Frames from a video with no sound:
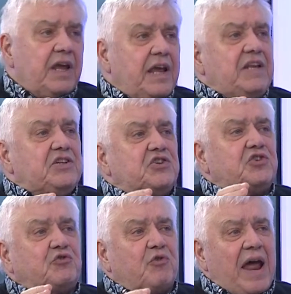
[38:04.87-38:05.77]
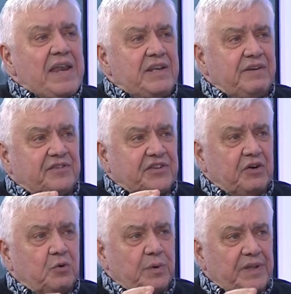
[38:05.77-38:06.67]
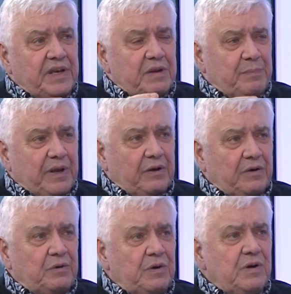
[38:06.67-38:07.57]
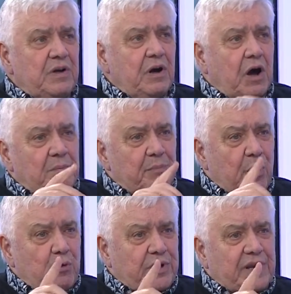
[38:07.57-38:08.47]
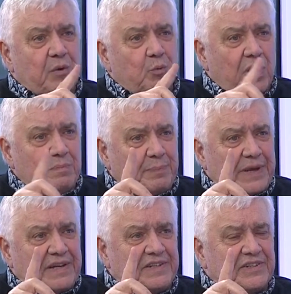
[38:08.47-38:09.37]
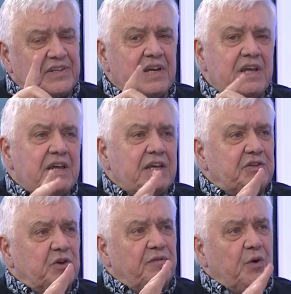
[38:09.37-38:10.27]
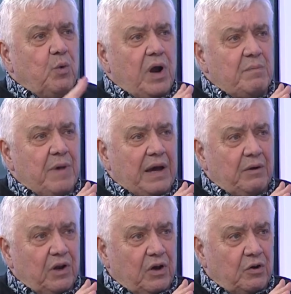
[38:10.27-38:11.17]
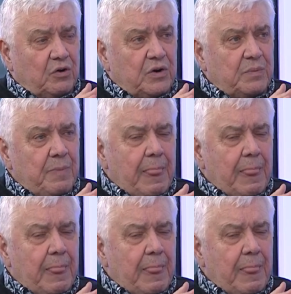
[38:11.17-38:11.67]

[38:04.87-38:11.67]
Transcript: Each strand of silk within the pillow, unbroken in one piece, is over 1 mile long.